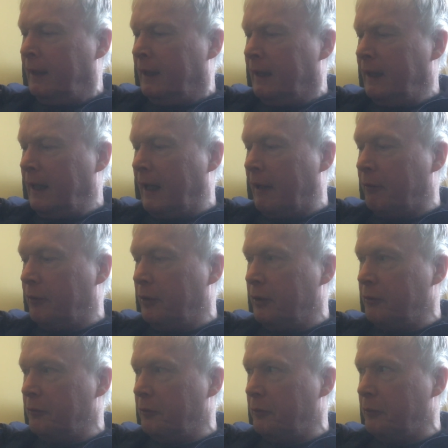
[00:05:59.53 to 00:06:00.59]
yeah,
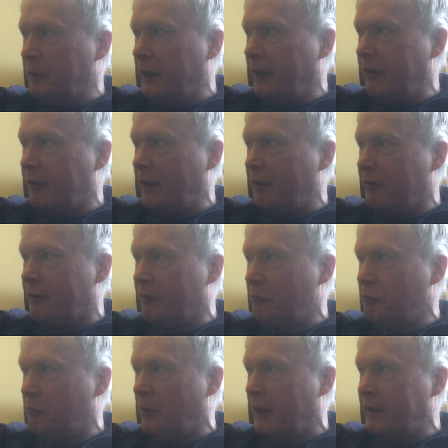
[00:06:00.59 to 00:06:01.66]
when I did
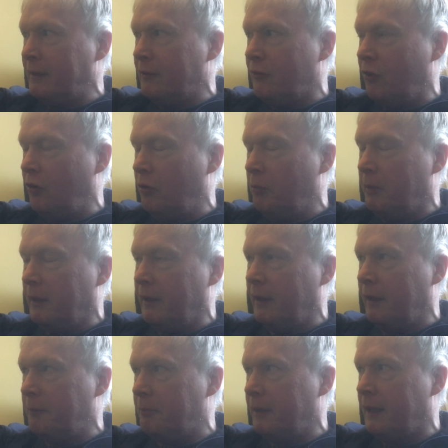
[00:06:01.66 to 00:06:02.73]
1, 2, but
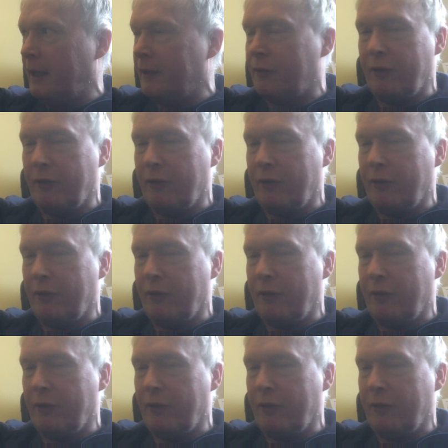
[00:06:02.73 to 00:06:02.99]
I began